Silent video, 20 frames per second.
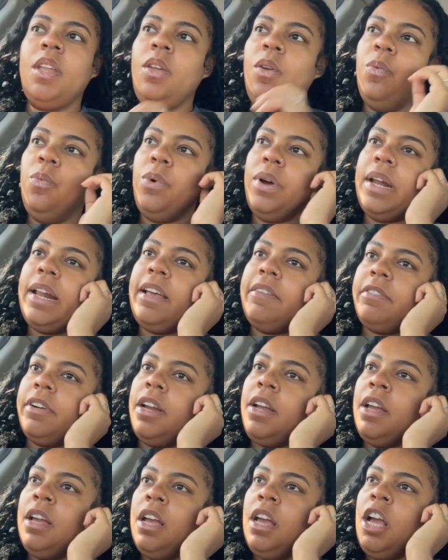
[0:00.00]
Whatever.
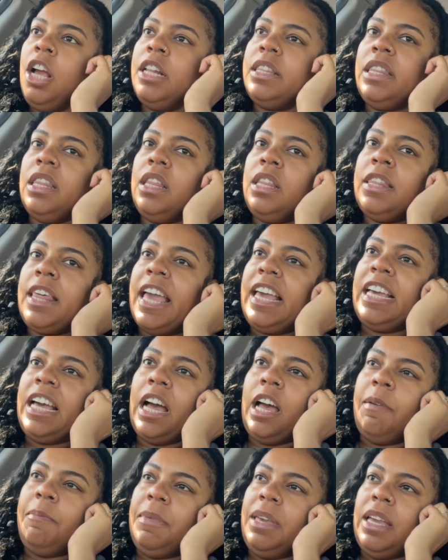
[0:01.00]
They
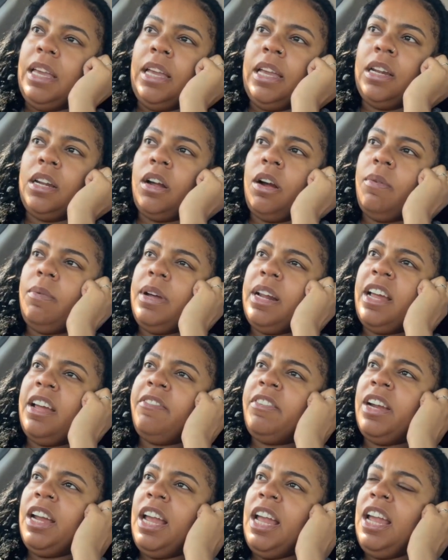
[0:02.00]
come in or
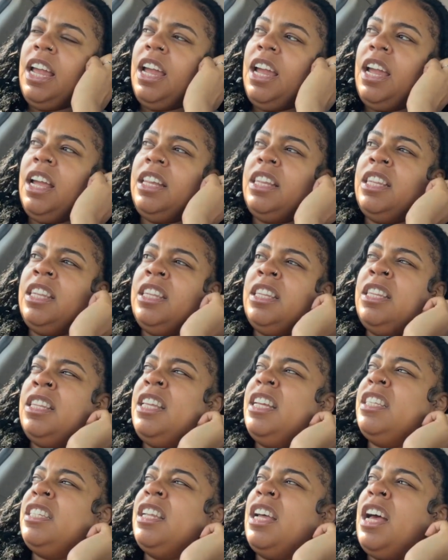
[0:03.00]
whatever, and
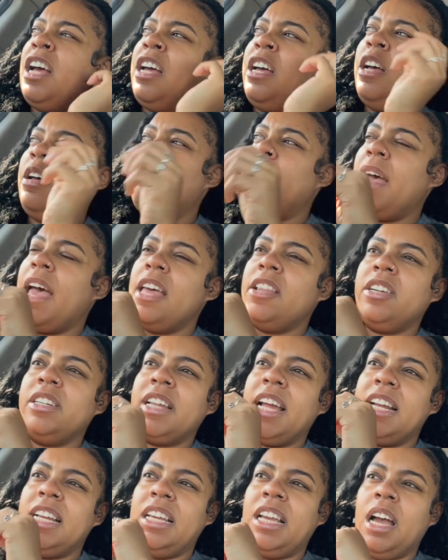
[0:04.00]
this other
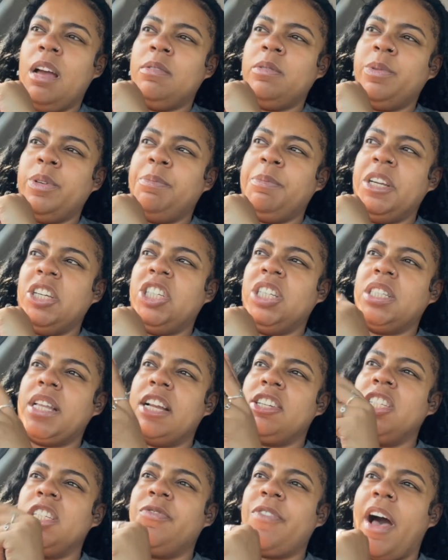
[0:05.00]
lady comes with me, and she's
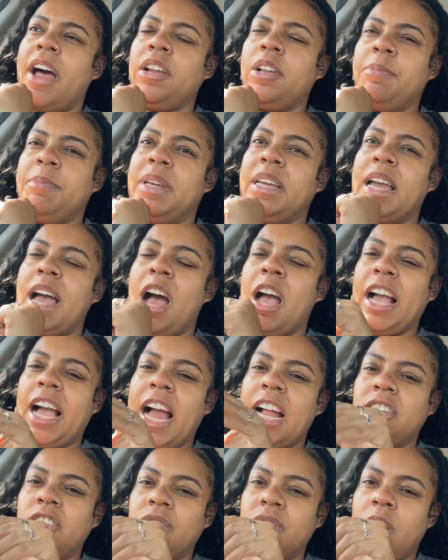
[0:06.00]
like, just follow me, I
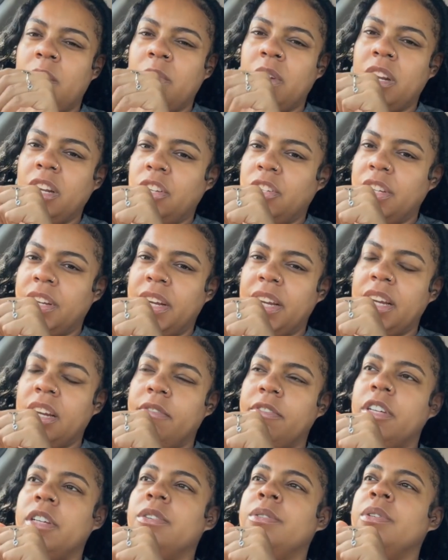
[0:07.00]
got you, I'm gonna do your
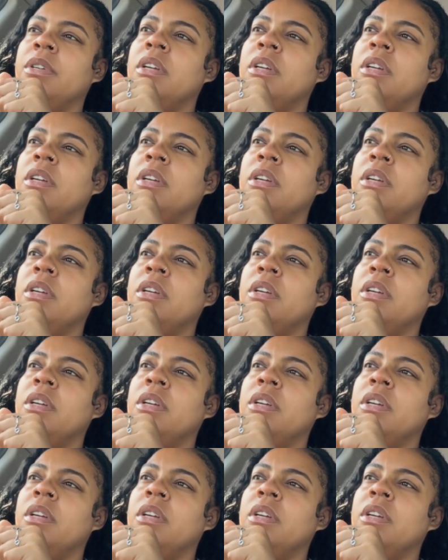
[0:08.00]
interview.